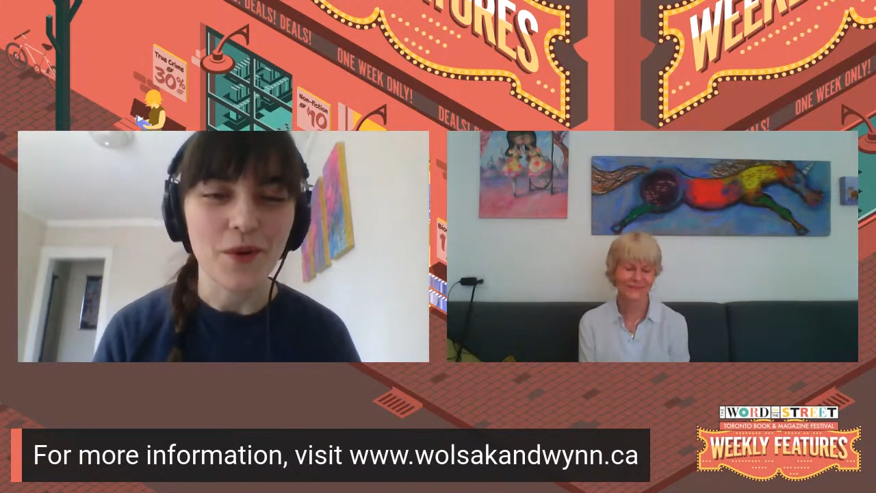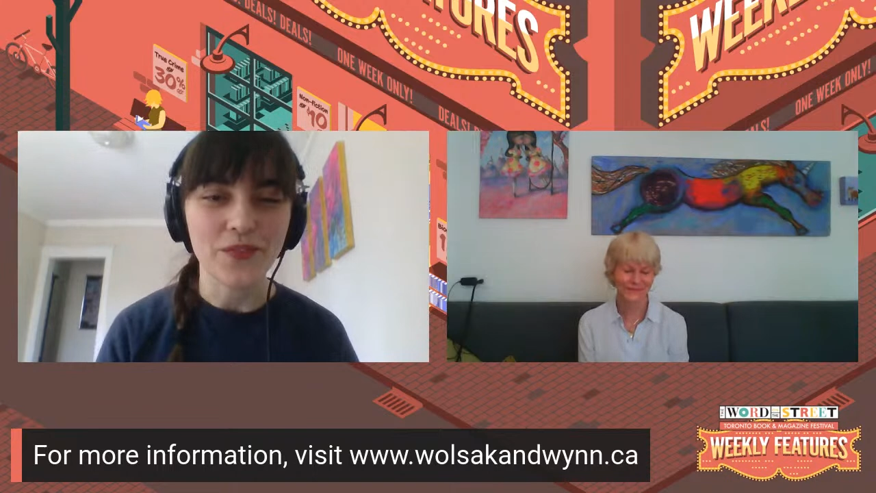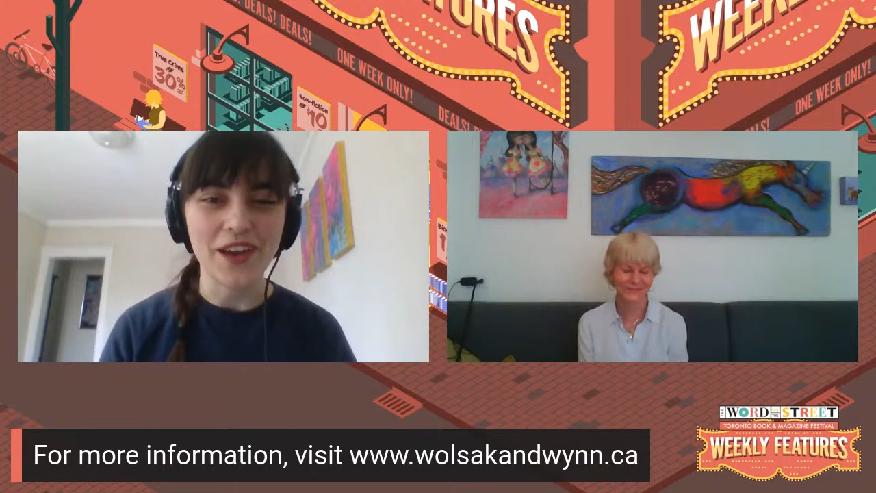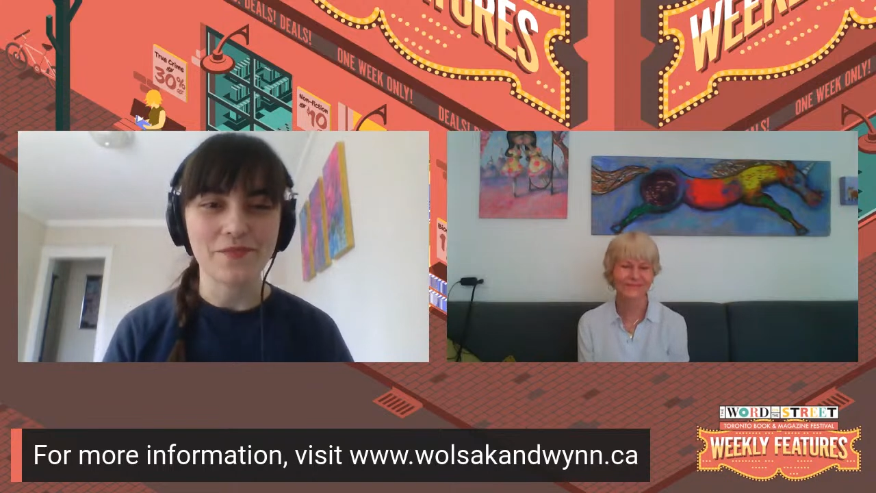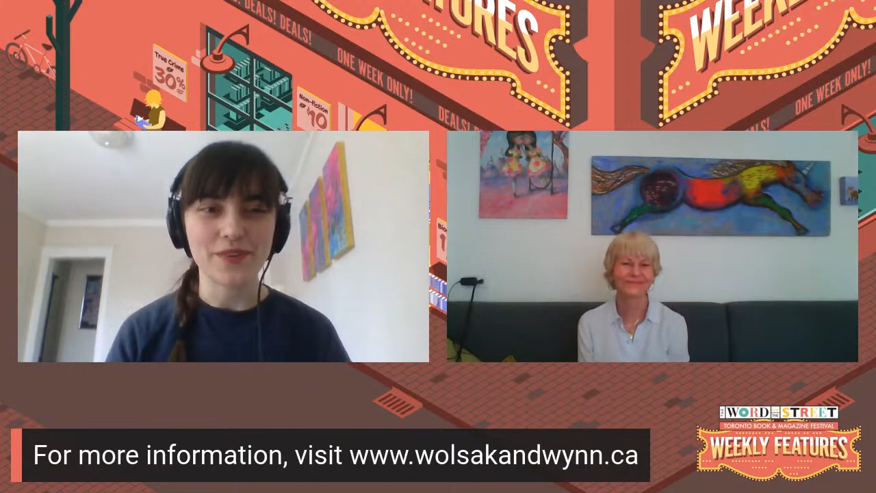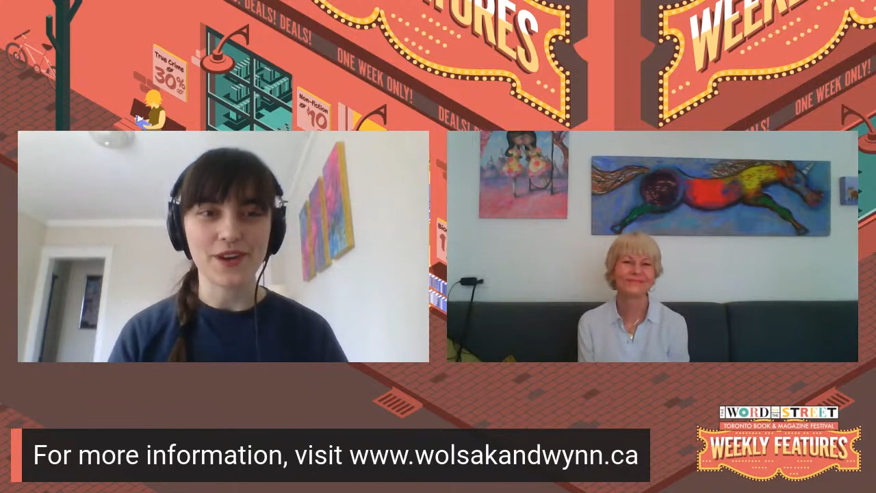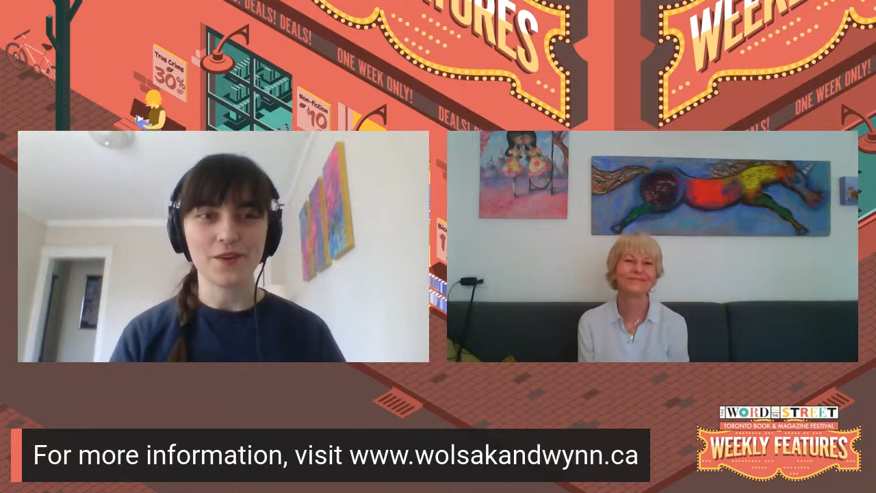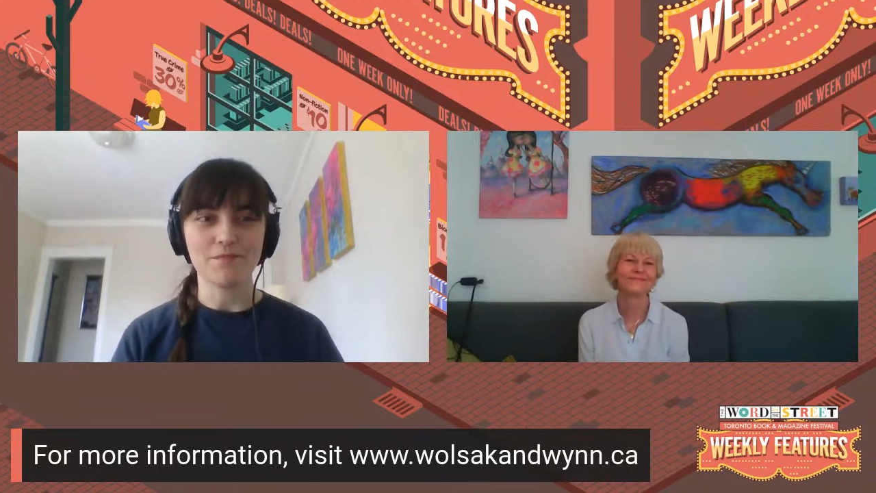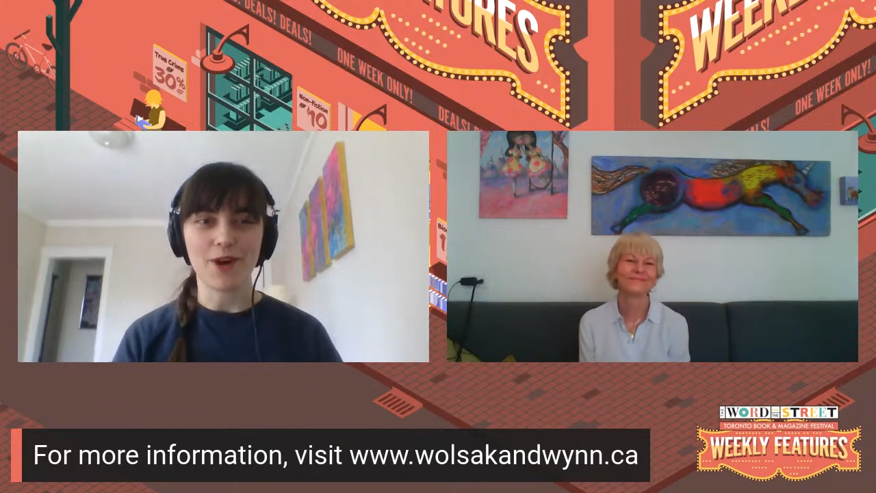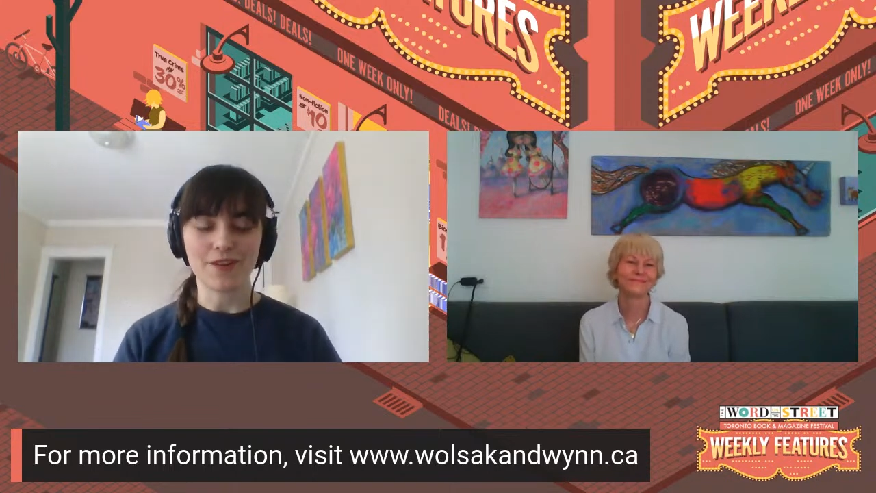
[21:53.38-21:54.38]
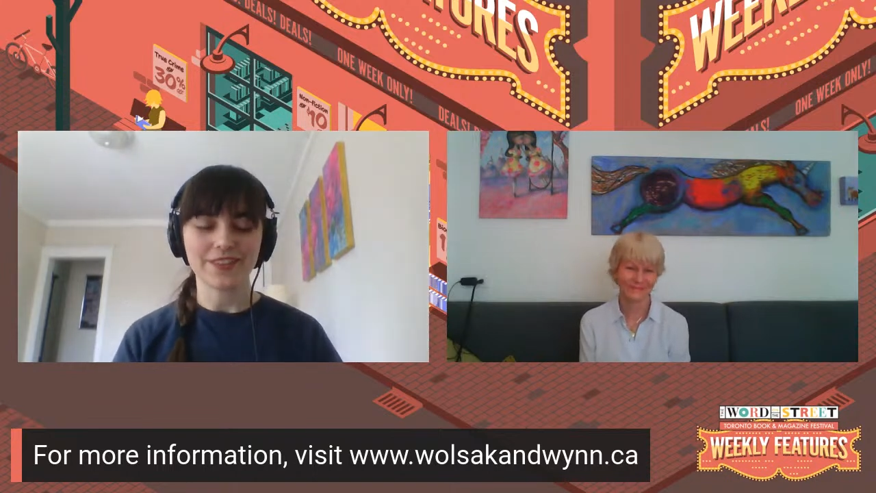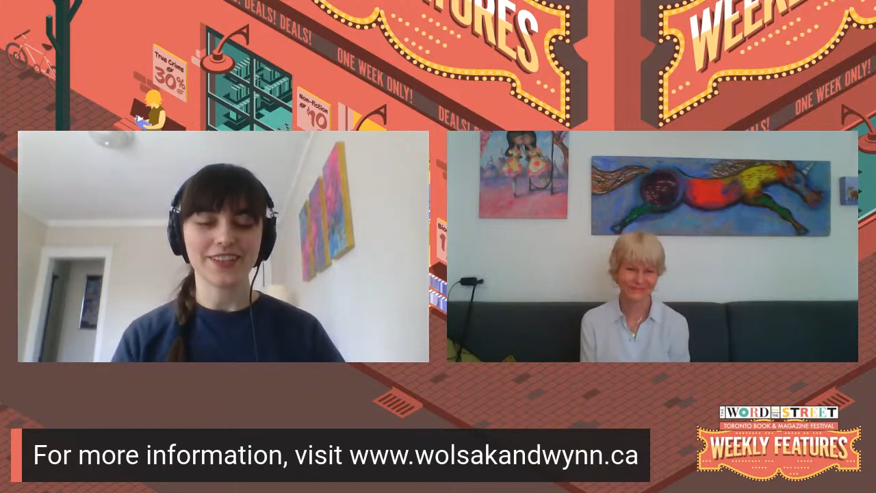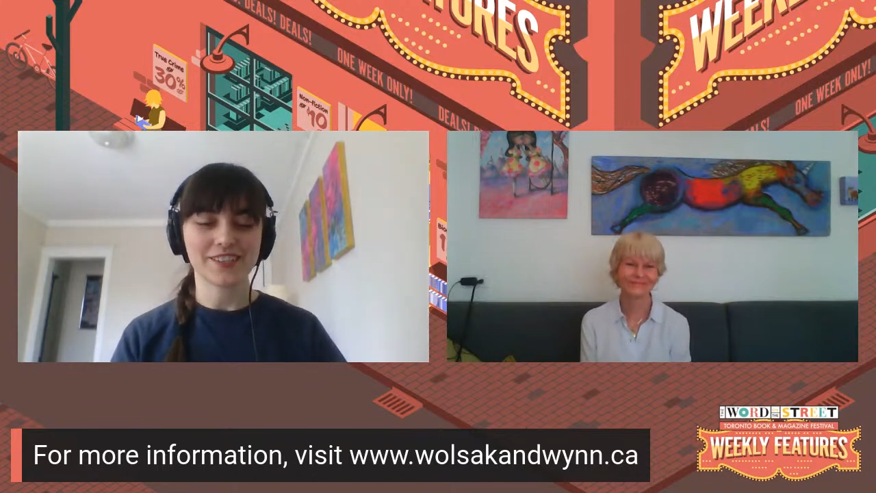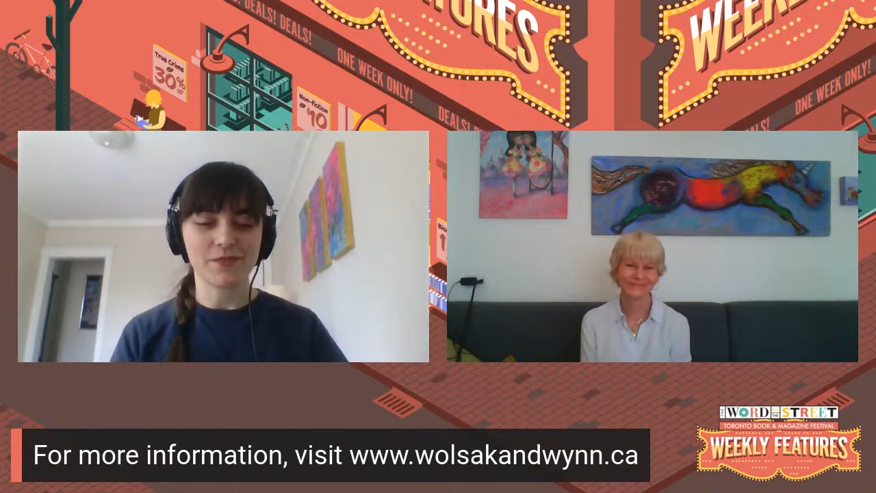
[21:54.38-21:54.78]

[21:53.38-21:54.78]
Won't that be a marvelous